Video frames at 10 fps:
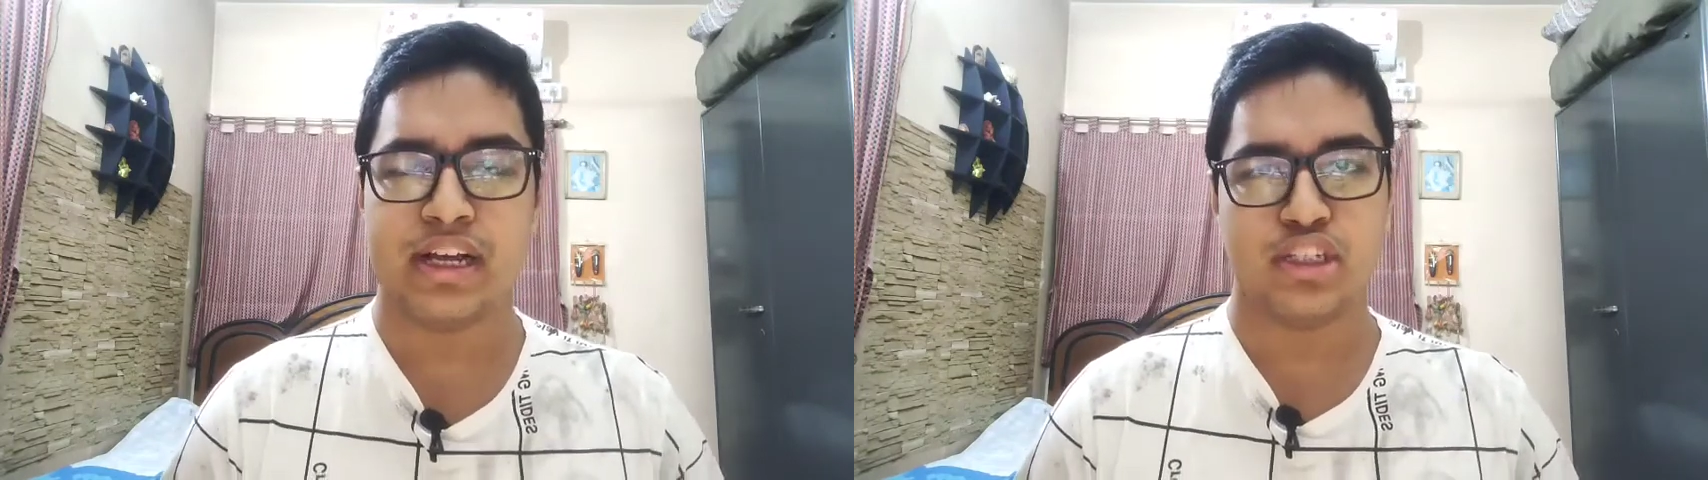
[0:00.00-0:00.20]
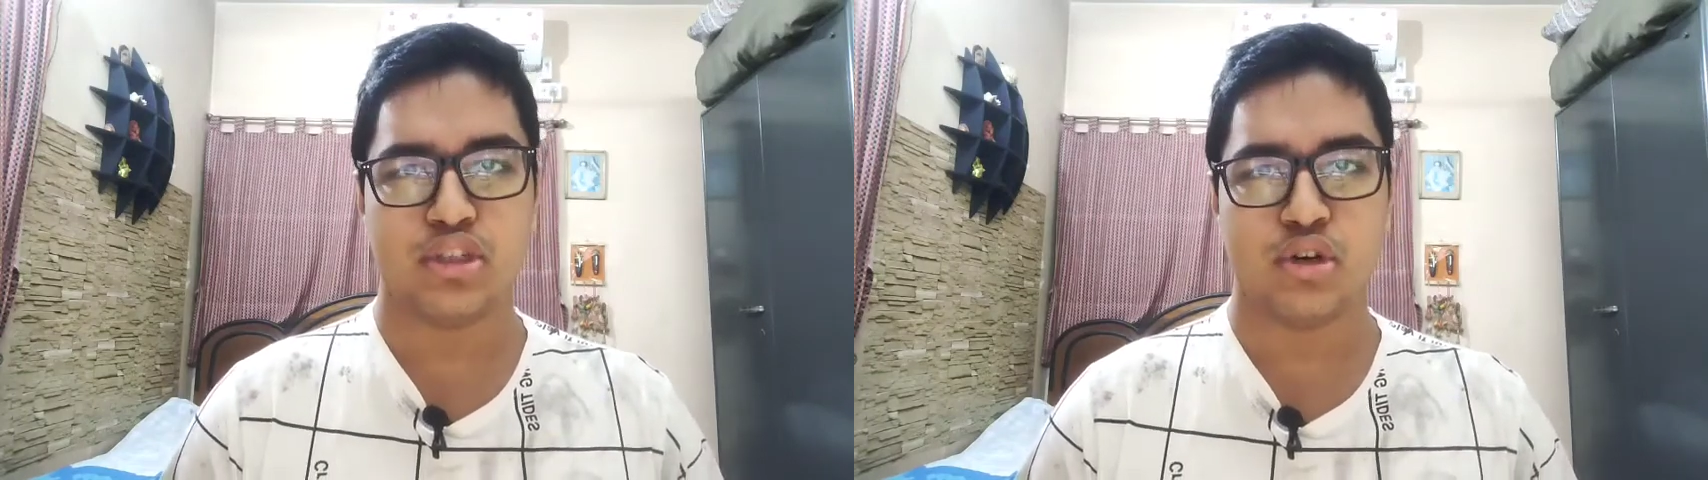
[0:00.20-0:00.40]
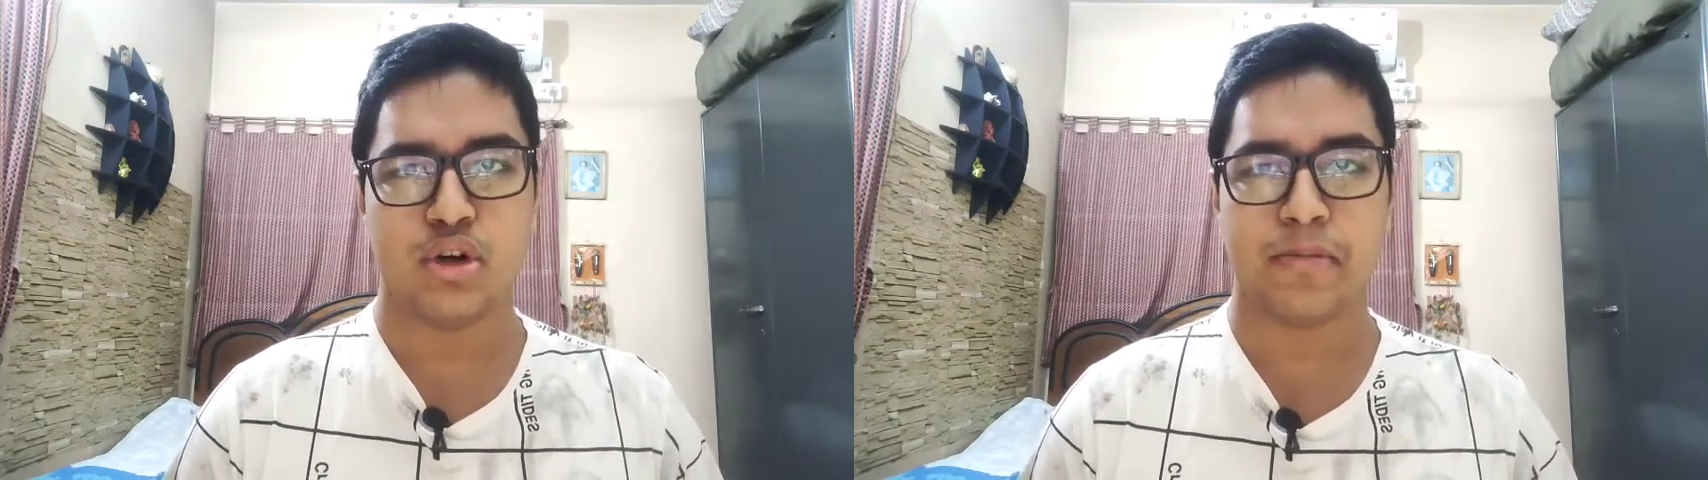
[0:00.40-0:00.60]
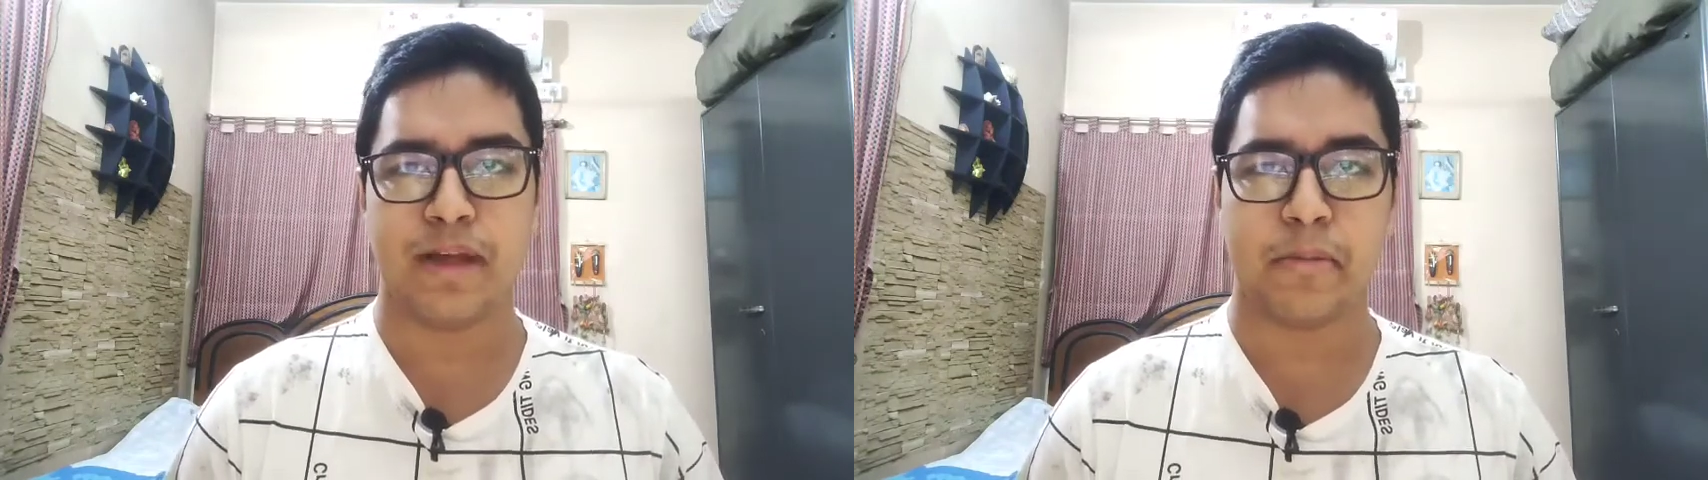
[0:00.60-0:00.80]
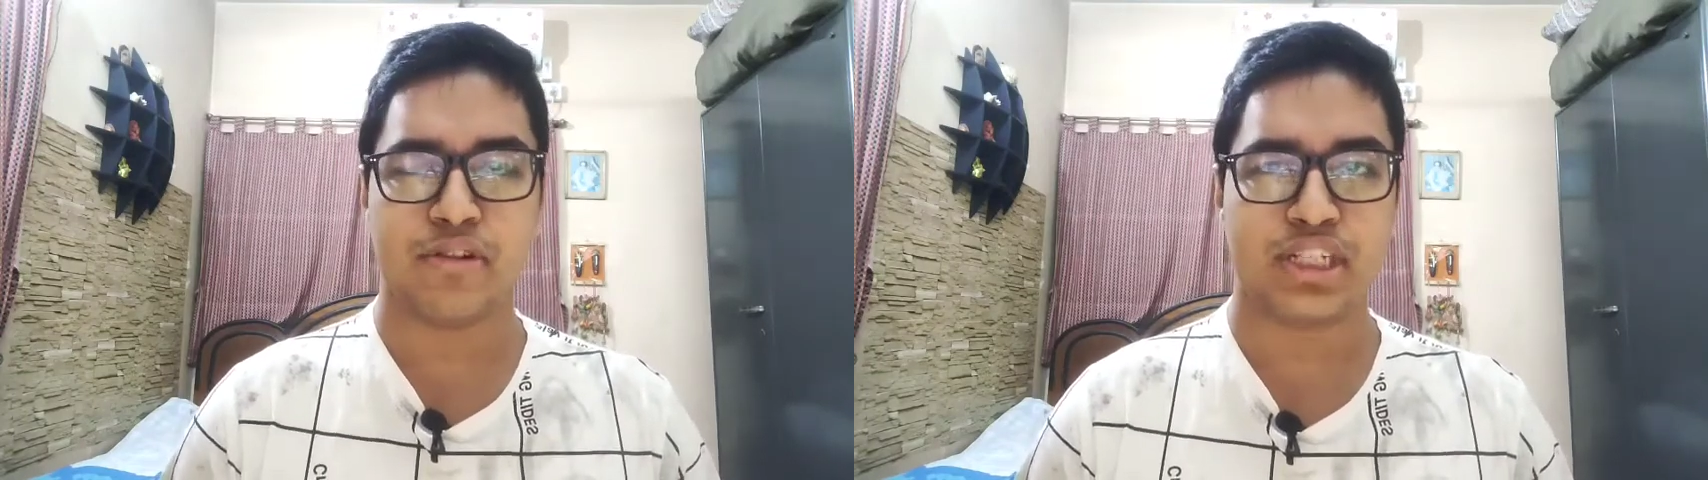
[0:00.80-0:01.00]
So
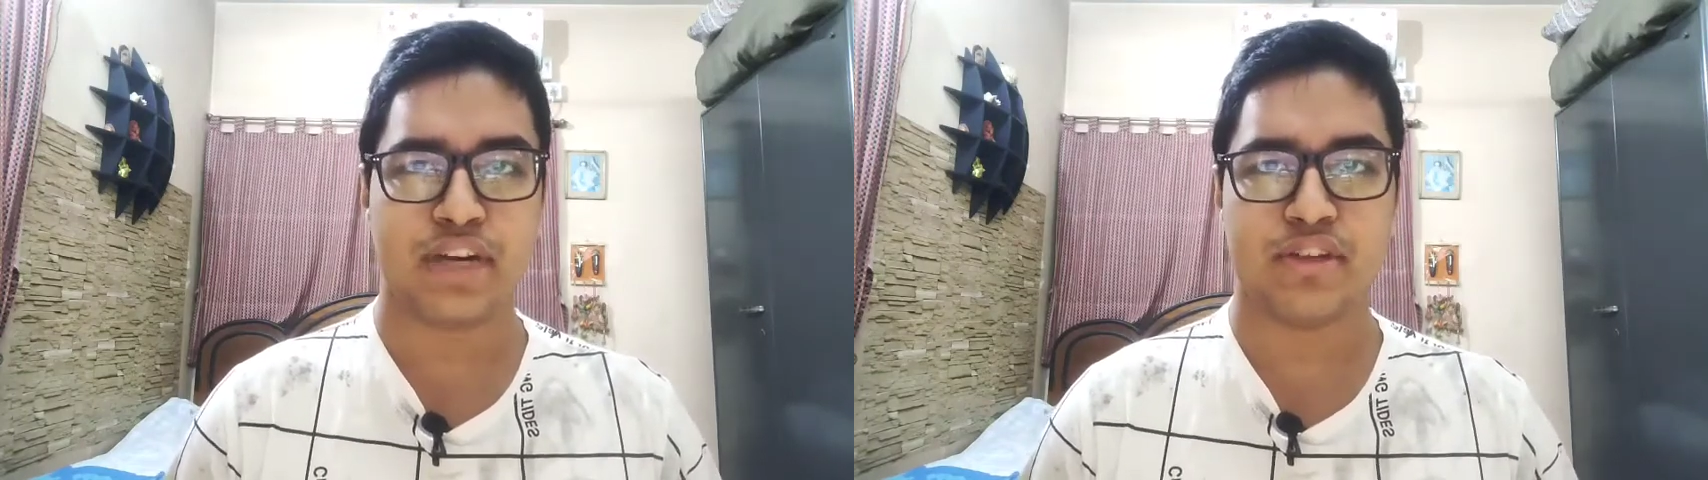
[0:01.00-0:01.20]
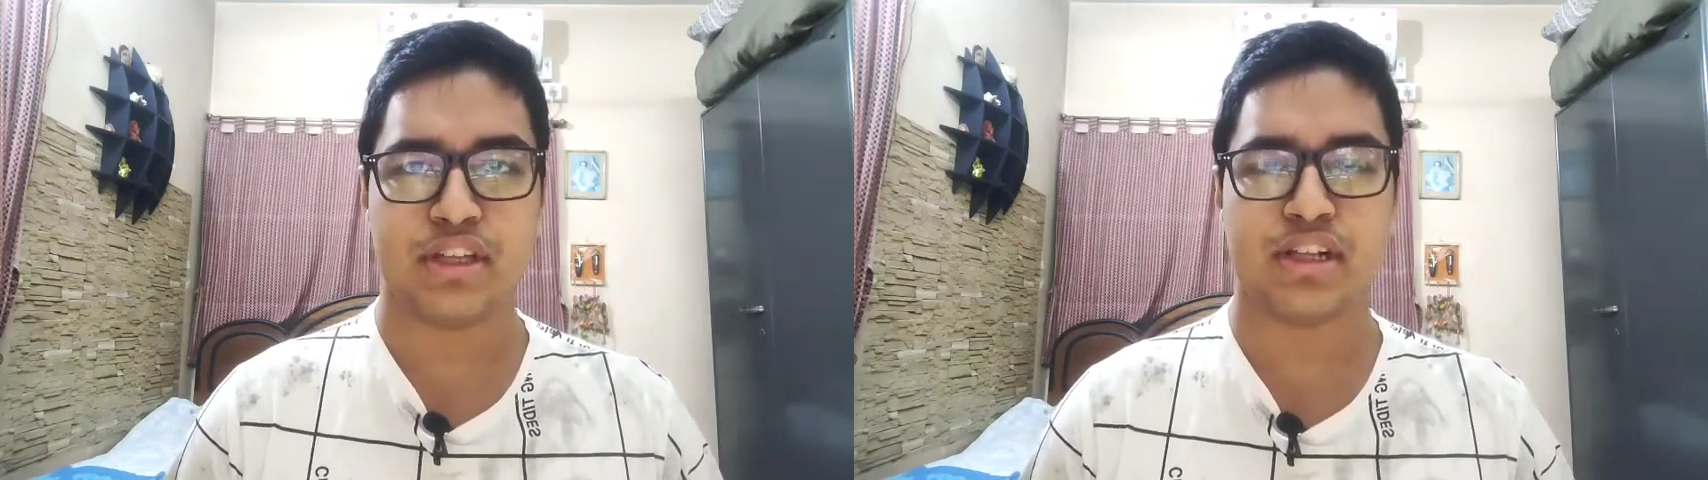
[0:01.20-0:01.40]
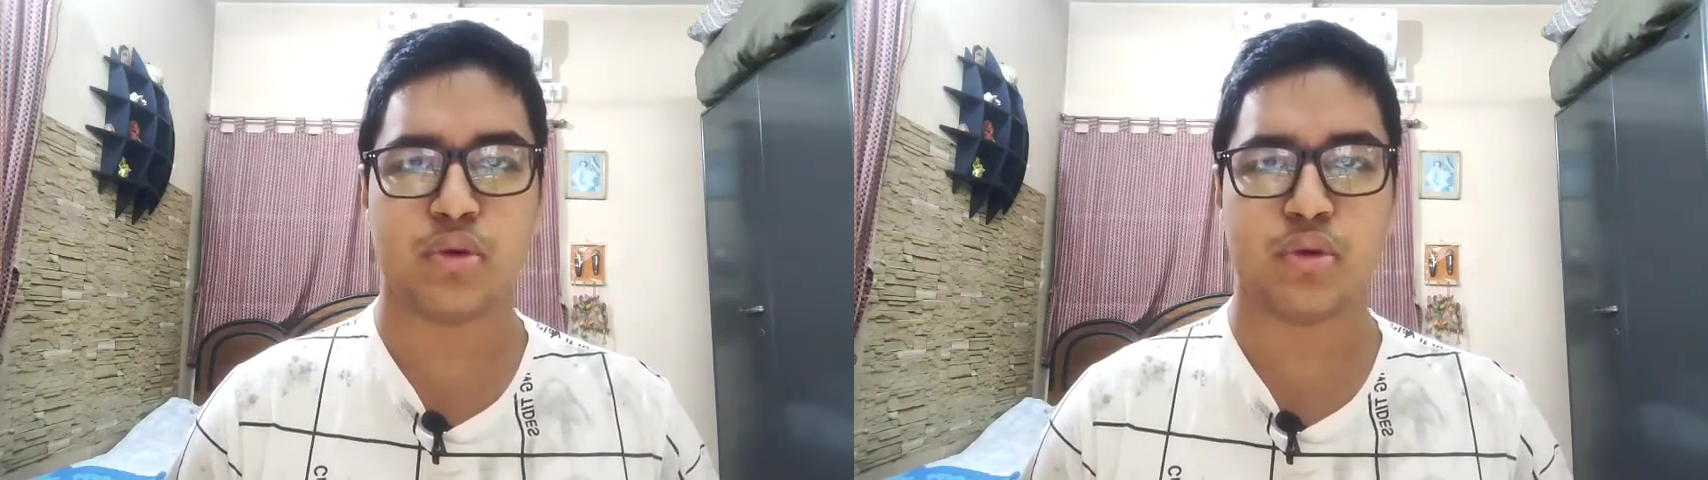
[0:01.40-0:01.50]
I'm going to share with you all the